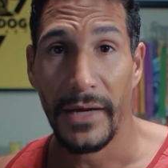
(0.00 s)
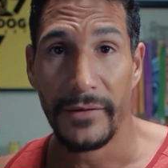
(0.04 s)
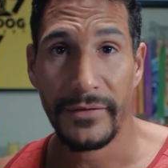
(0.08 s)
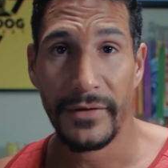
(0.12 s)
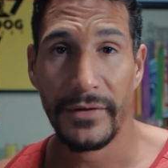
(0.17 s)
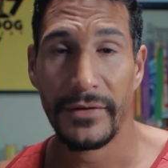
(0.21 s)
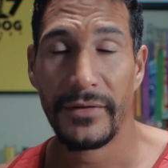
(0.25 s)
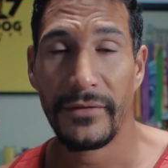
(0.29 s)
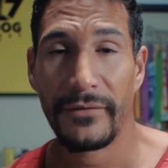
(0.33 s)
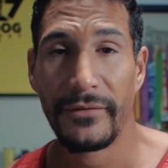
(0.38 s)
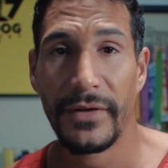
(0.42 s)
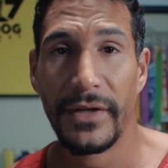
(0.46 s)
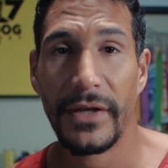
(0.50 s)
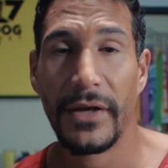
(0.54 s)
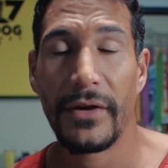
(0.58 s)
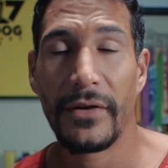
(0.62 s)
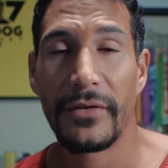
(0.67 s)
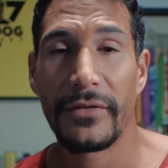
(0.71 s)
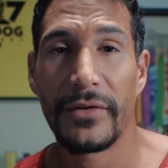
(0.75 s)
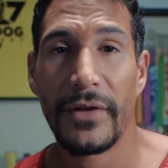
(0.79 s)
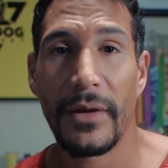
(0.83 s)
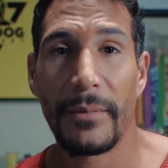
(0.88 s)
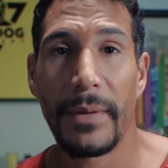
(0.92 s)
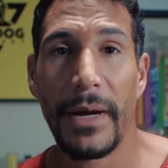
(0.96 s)
i've done some
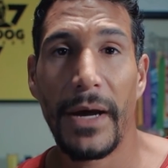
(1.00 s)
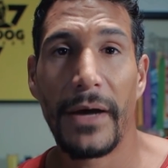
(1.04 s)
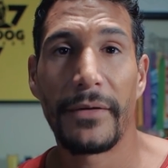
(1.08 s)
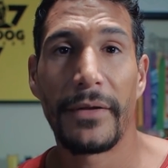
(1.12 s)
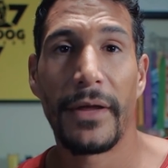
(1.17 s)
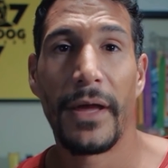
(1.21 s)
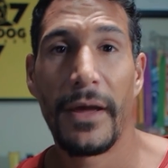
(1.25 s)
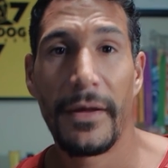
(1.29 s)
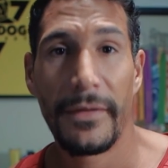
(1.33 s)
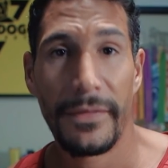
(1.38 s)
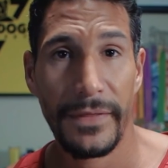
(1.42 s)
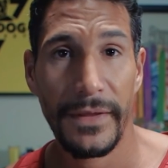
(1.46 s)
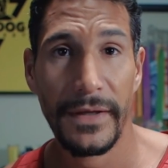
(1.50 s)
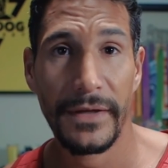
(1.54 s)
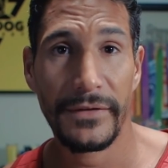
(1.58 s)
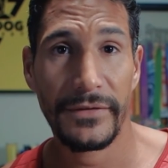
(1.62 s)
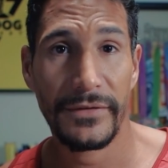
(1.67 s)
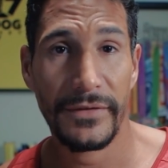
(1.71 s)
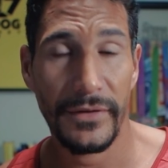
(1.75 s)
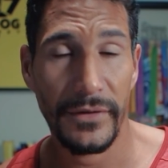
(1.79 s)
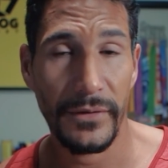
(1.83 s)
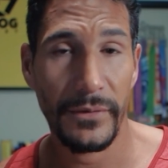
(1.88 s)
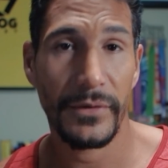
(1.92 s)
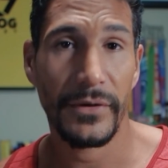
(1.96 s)
videos about
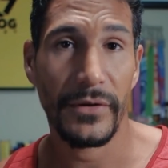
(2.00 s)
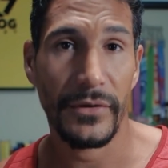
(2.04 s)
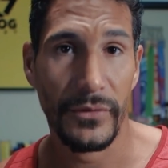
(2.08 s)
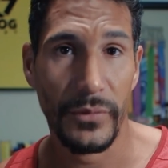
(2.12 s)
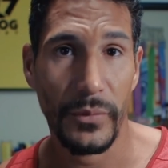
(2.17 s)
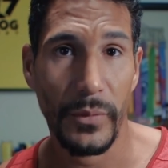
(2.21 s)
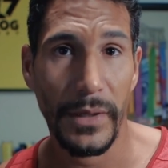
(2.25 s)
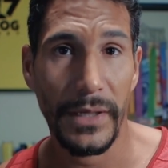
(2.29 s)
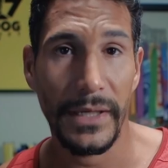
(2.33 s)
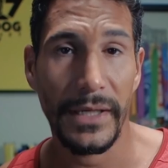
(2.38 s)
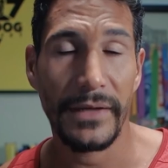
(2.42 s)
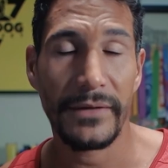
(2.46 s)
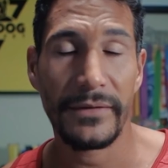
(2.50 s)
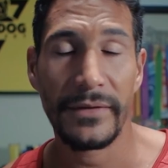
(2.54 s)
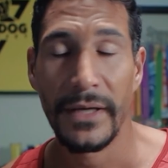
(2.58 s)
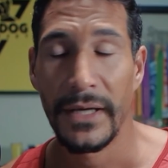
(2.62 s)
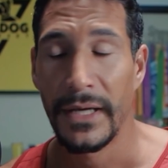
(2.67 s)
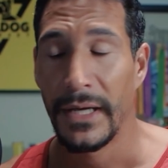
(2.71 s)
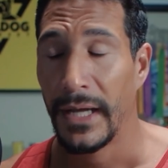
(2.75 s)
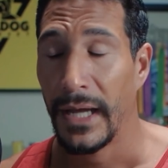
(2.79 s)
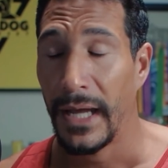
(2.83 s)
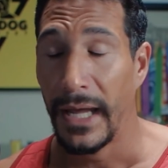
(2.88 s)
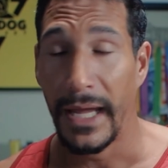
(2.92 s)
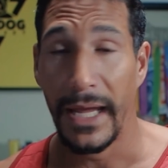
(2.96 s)
things to do in your 20s
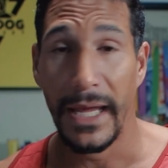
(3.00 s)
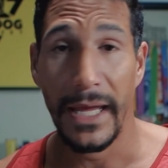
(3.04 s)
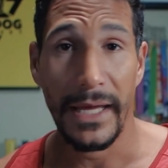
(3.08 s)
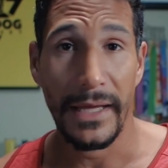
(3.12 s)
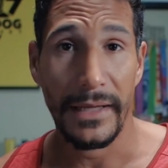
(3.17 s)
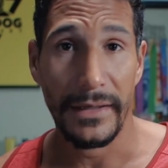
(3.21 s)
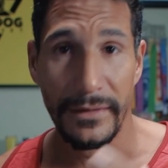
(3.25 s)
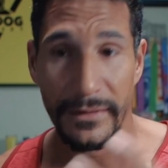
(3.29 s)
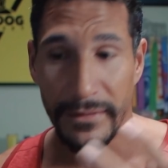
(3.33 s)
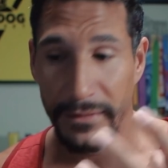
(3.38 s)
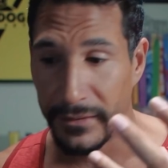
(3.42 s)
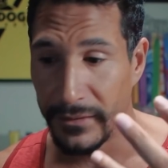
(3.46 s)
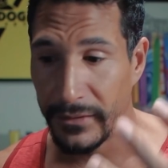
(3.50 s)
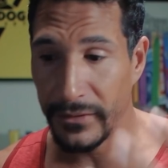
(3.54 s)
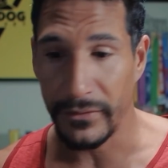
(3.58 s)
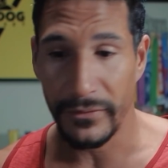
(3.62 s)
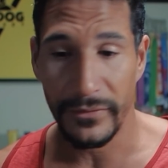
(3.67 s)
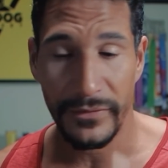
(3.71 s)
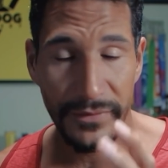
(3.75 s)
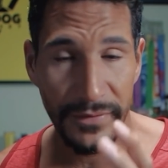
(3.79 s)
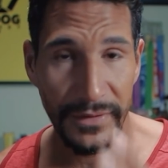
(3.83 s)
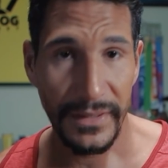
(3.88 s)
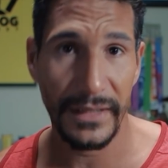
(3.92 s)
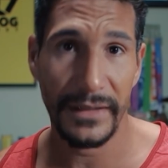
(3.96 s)
and you know
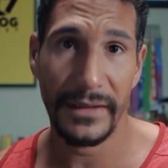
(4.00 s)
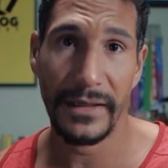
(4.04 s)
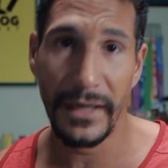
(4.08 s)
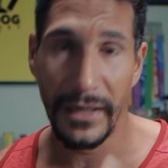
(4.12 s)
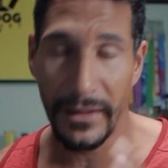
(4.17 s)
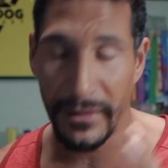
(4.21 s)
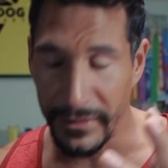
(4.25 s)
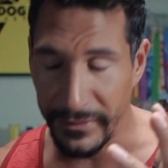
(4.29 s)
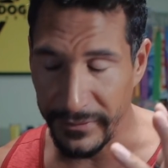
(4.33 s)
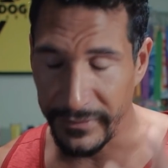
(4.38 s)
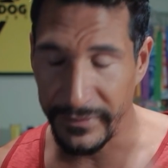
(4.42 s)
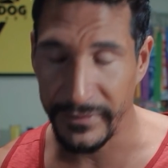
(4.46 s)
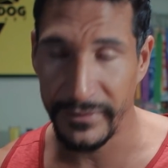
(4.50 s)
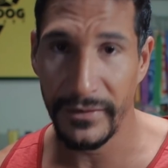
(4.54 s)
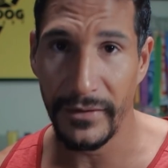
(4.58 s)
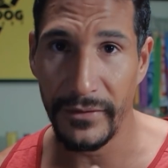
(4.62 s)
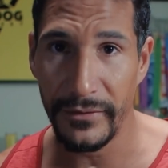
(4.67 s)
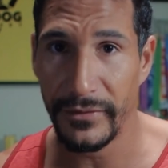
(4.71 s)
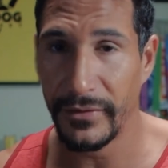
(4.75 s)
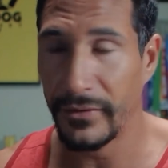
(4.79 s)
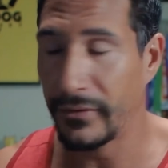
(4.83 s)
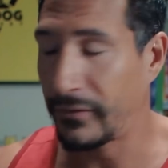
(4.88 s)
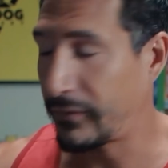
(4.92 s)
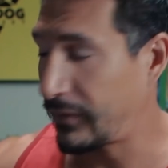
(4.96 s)
skincare is
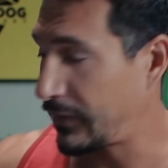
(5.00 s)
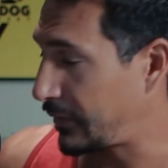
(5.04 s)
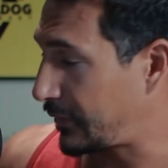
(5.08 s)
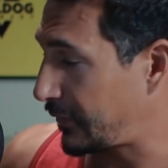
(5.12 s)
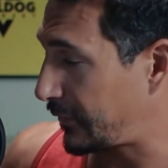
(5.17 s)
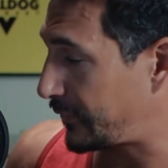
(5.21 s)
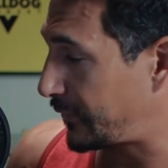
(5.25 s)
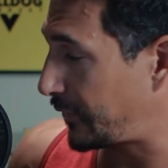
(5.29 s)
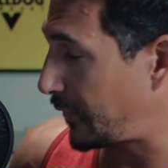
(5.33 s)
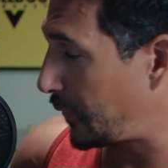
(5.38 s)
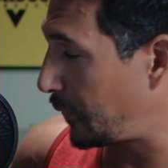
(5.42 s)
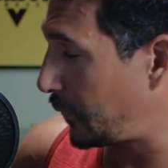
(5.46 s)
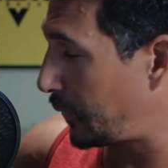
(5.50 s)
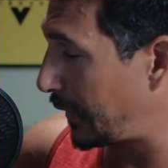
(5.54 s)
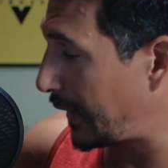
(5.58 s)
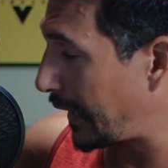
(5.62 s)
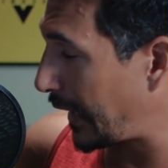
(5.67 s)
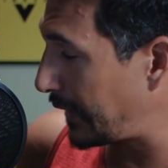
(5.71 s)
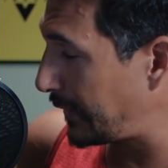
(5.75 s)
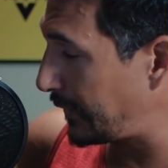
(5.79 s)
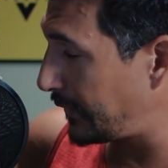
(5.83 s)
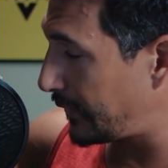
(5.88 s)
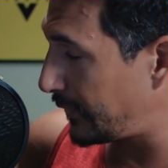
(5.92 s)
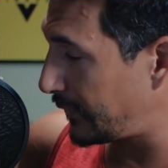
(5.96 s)
so so critical so what
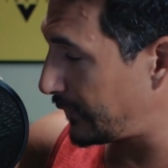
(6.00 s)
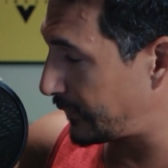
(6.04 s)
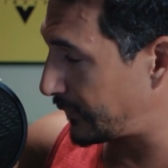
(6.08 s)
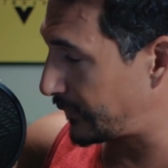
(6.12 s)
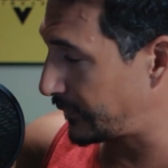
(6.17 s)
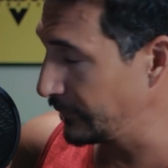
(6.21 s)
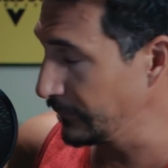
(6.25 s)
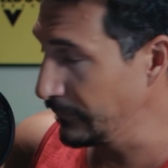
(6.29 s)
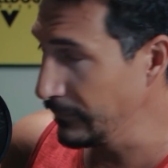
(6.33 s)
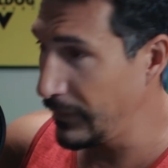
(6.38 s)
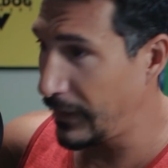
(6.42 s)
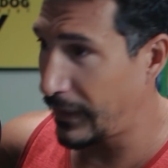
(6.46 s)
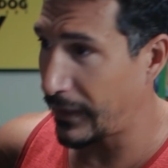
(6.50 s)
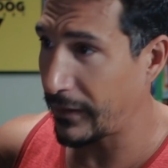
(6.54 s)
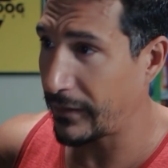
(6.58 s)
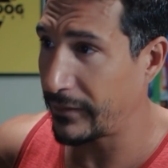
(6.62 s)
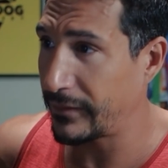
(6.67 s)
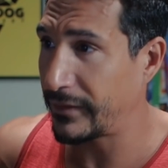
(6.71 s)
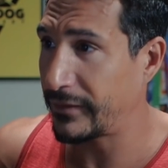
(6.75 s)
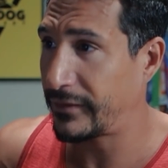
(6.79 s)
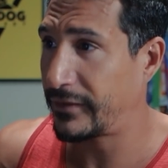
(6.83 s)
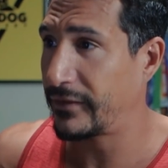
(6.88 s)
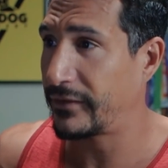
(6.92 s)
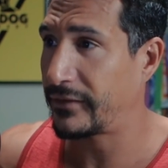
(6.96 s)
i use here,
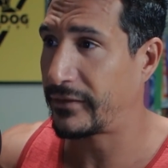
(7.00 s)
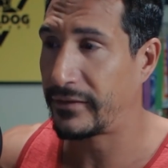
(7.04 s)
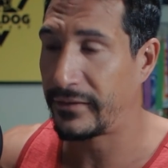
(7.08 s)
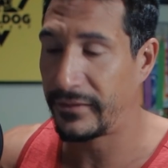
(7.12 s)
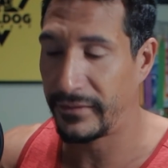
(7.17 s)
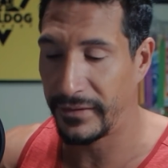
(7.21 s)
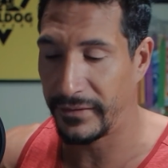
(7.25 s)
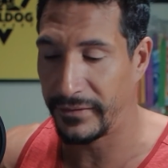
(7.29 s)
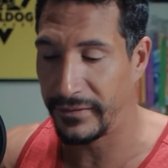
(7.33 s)
and this is this